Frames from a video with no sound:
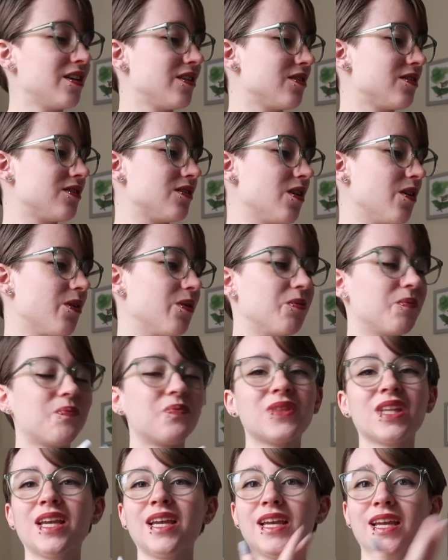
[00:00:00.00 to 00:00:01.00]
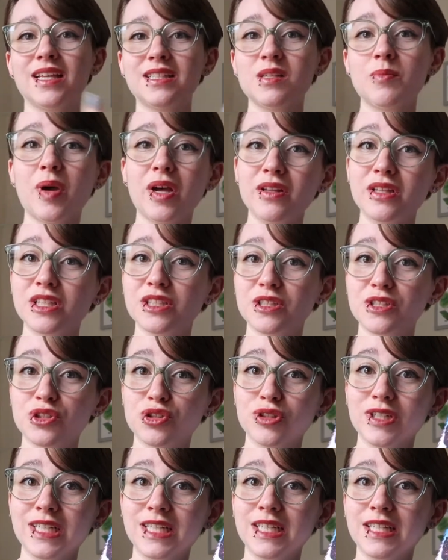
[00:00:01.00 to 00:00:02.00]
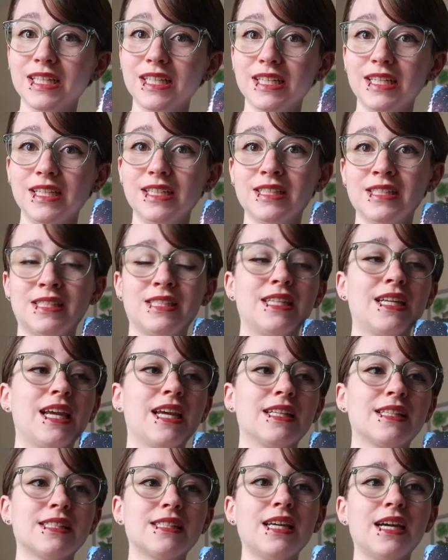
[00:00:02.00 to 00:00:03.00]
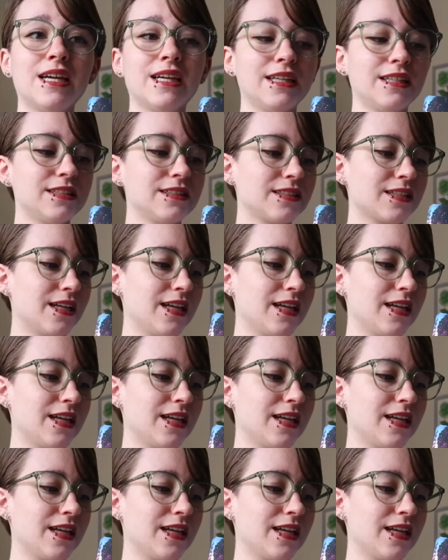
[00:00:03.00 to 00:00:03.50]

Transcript: So it's about this treaty that needs to get signed,